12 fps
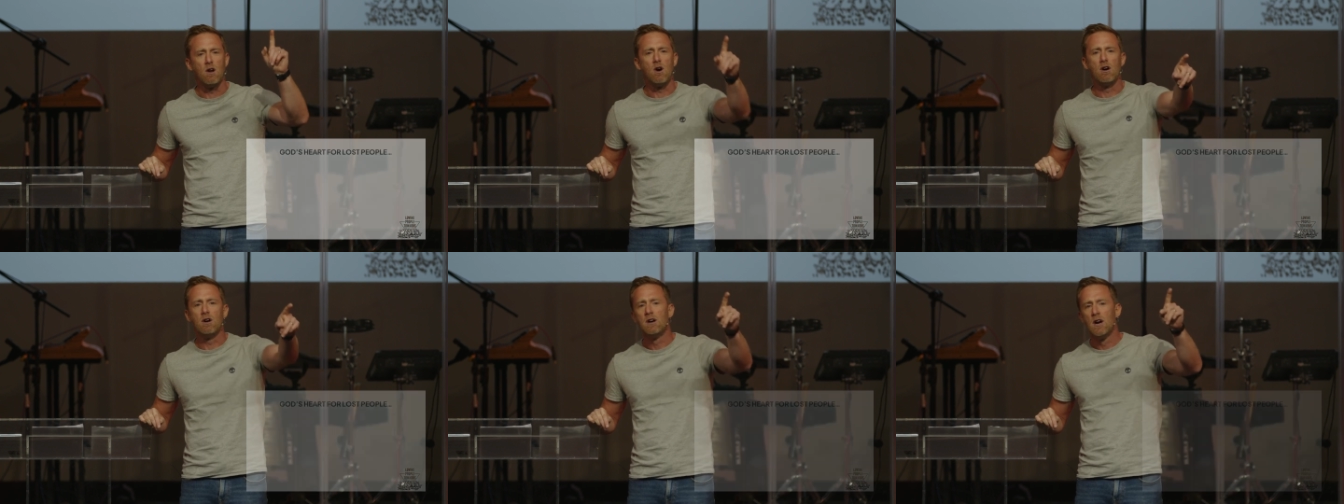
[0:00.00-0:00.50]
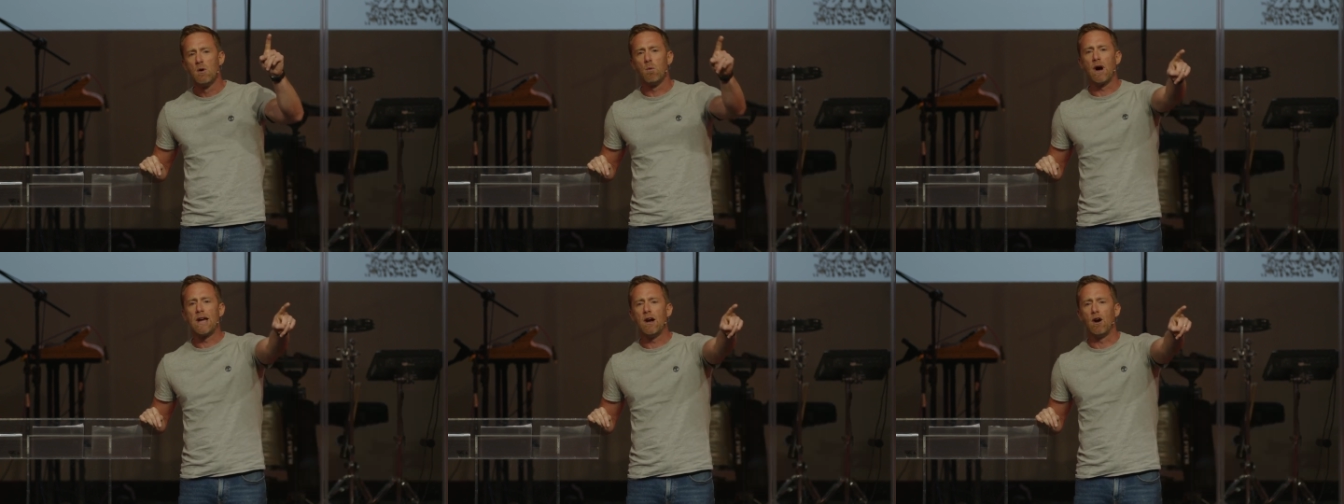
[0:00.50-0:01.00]
long
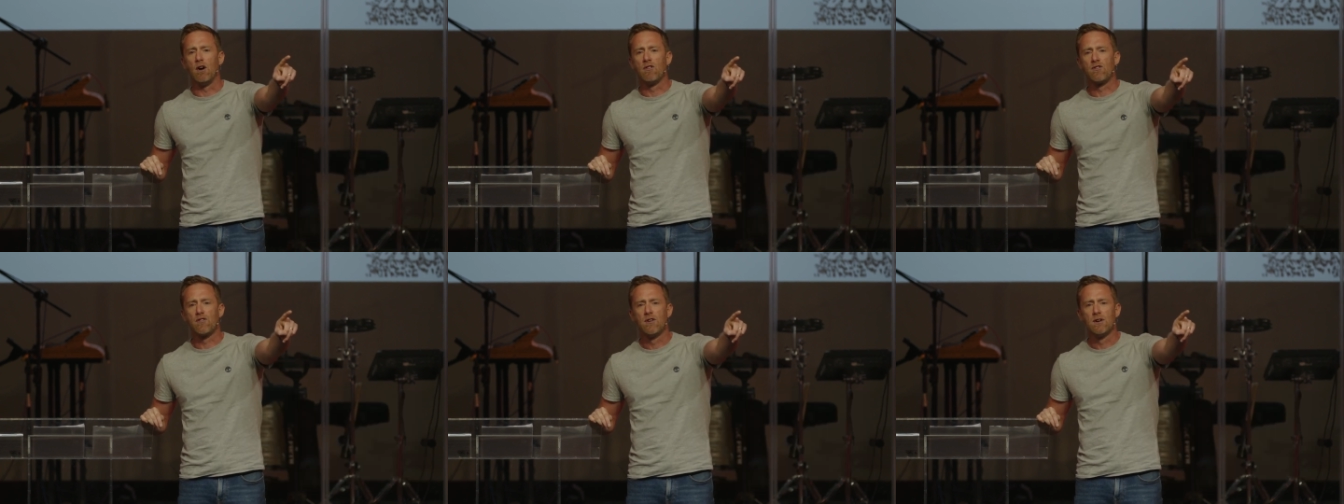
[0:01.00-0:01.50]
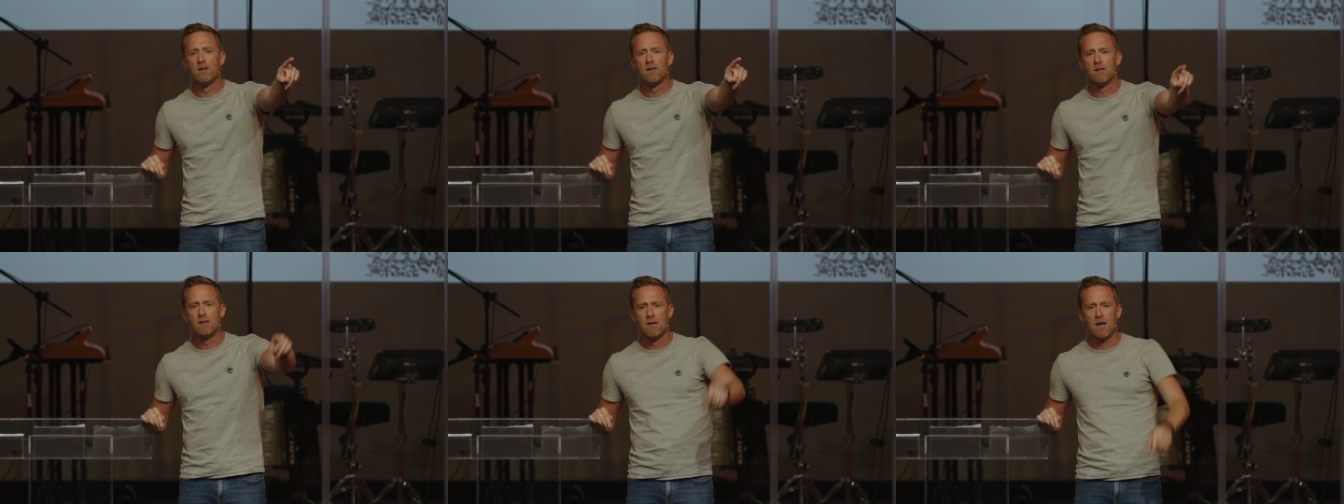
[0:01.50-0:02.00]
way off,
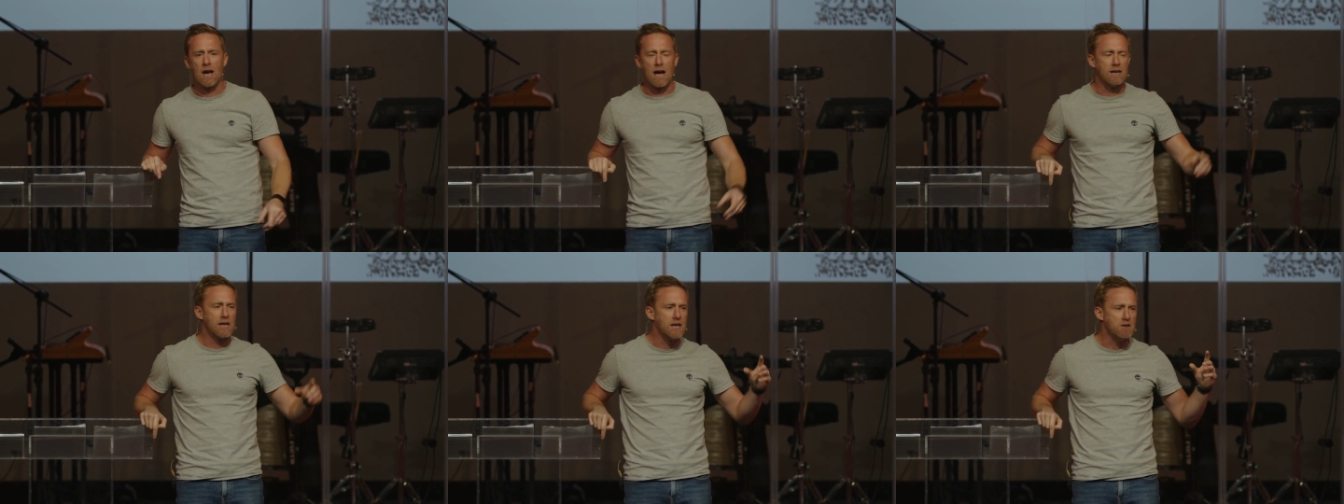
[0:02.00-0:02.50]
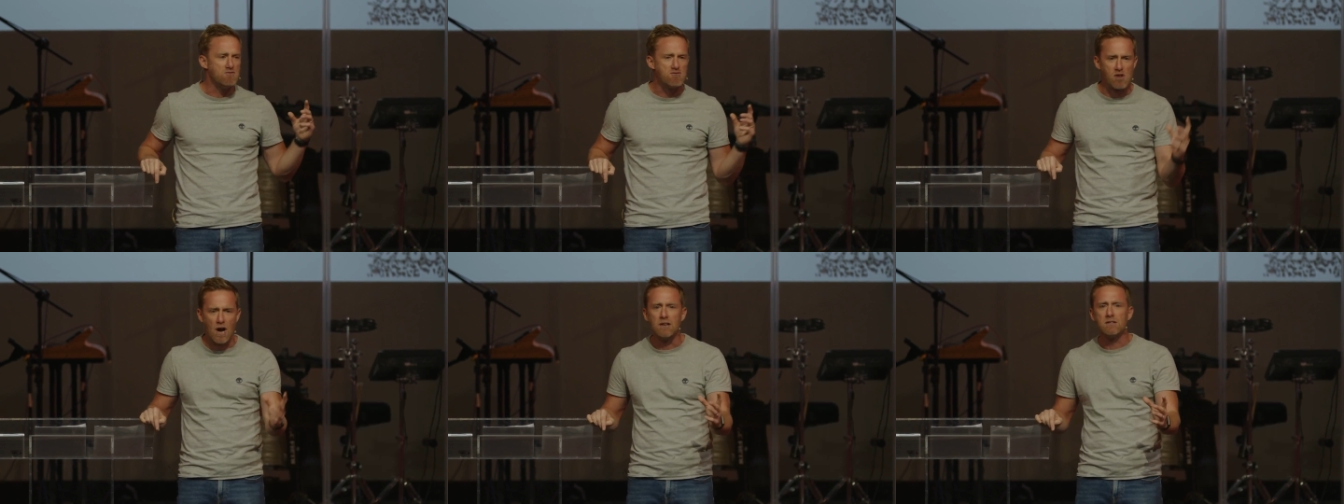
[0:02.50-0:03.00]
and he
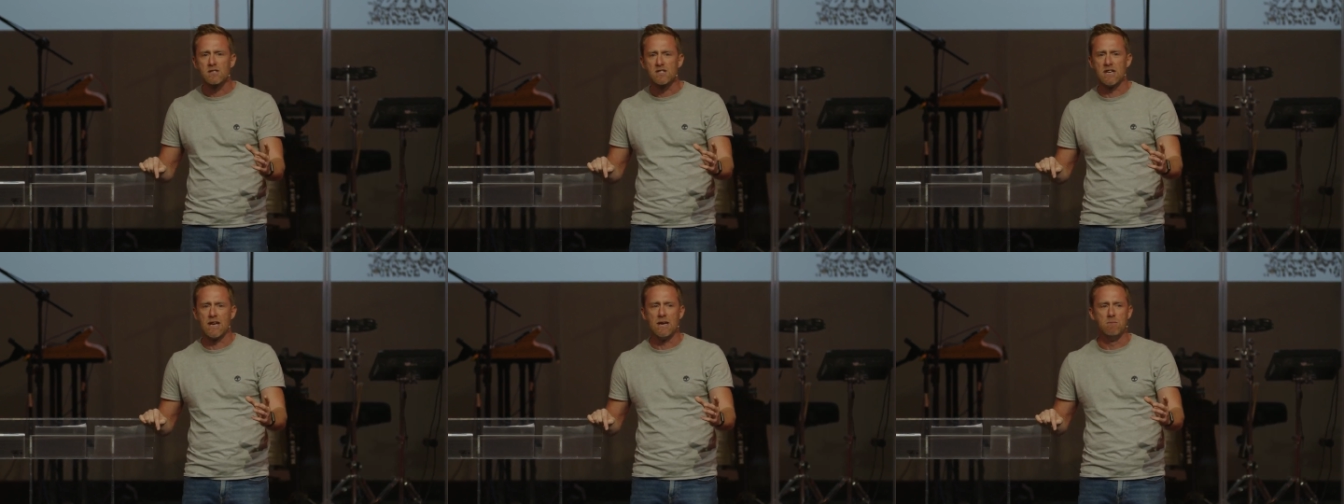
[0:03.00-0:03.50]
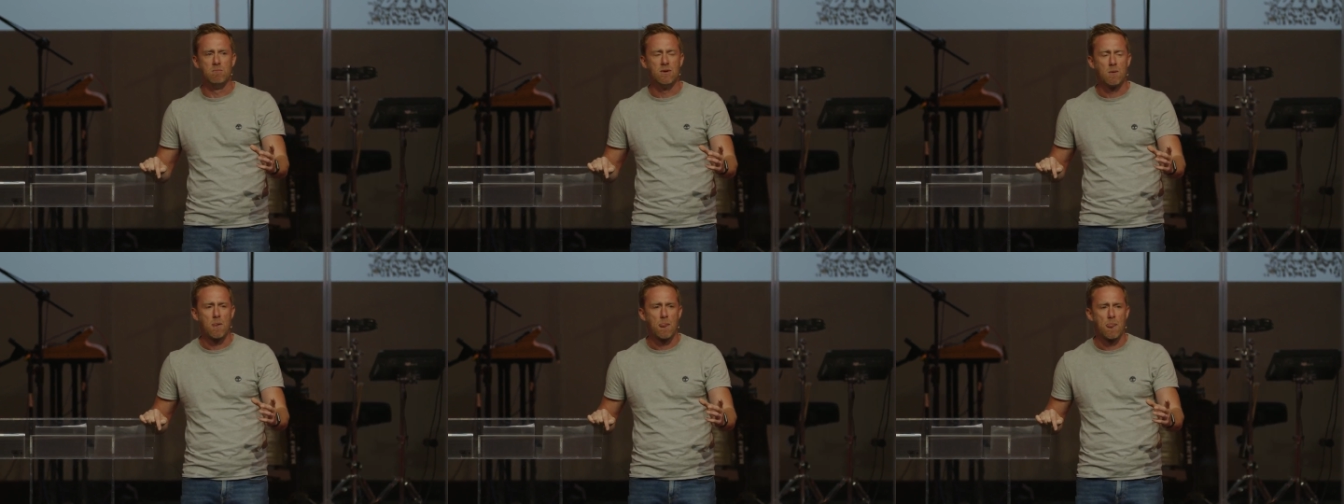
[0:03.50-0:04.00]
runs to him.